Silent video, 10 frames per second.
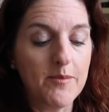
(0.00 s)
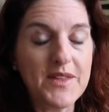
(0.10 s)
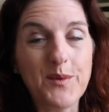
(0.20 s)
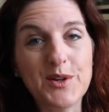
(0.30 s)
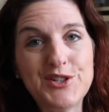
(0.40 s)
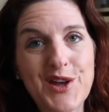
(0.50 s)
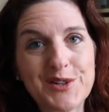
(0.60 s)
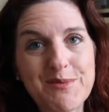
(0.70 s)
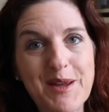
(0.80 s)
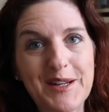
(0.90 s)
They reached
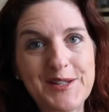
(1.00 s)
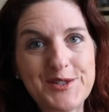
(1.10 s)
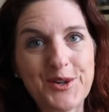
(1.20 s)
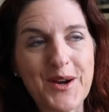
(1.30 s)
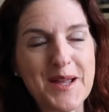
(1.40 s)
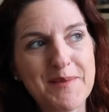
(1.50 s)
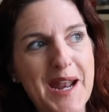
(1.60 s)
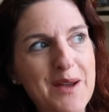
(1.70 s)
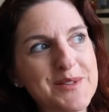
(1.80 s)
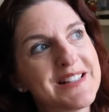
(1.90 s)
out to me on Instagram and
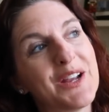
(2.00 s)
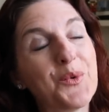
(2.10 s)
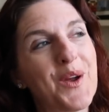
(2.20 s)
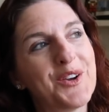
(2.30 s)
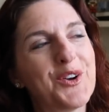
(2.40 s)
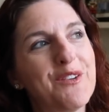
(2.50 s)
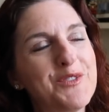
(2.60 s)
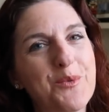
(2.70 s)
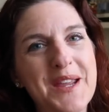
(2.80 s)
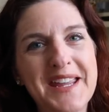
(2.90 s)
I was like runner of
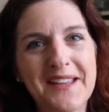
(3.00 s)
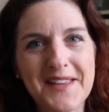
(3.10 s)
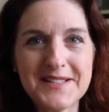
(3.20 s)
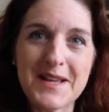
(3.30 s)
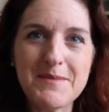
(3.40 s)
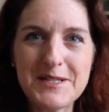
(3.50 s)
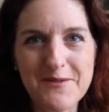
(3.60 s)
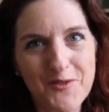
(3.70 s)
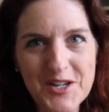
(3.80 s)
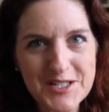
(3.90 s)
the week and they sent me
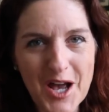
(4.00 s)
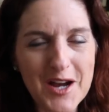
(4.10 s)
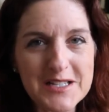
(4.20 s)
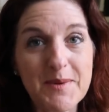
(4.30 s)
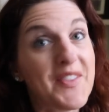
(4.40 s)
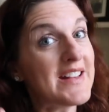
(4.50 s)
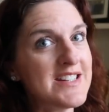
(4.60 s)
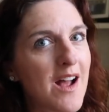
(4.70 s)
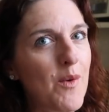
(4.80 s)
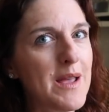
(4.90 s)
some free socks, but that's
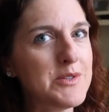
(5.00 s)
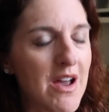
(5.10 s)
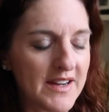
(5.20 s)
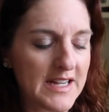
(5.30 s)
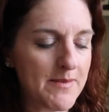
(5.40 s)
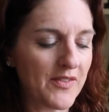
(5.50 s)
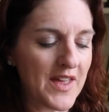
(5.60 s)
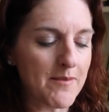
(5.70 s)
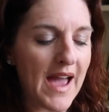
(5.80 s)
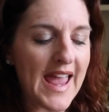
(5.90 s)
not why I'm talking about
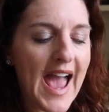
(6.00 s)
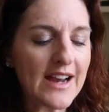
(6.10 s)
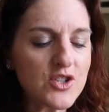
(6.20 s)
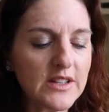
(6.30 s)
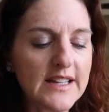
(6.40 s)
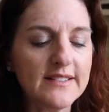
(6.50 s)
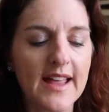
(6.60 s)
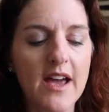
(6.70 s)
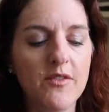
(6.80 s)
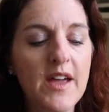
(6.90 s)
them. I actually
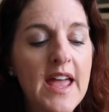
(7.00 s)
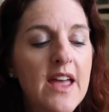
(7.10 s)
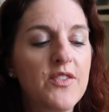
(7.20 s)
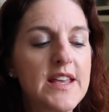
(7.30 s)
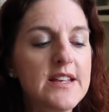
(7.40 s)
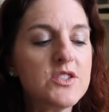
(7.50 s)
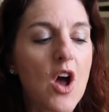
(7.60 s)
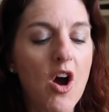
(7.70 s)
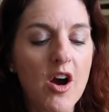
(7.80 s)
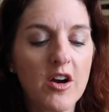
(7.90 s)
love, these
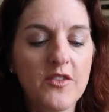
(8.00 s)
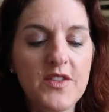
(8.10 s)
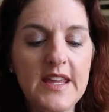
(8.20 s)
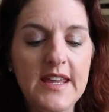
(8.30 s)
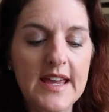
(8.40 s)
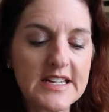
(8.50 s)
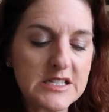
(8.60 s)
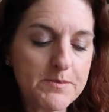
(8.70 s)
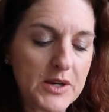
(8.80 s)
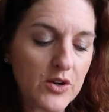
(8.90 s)
are the
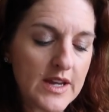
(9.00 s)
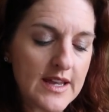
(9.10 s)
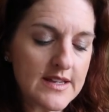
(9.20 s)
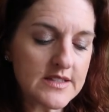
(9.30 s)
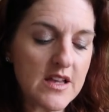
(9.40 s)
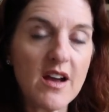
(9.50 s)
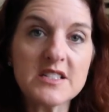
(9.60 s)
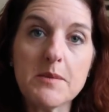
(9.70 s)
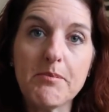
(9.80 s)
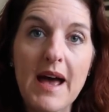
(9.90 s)
Xperia
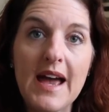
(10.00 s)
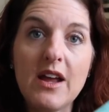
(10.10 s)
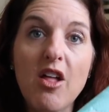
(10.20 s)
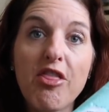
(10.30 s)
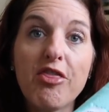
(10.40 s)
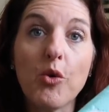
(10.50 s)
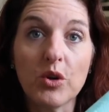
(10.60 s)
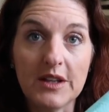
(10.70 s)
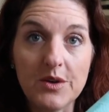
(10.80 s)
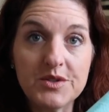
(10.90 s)
socks by
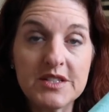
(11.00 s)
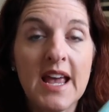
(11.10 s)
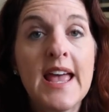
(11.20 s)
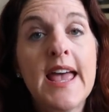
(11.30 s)
Thorlos.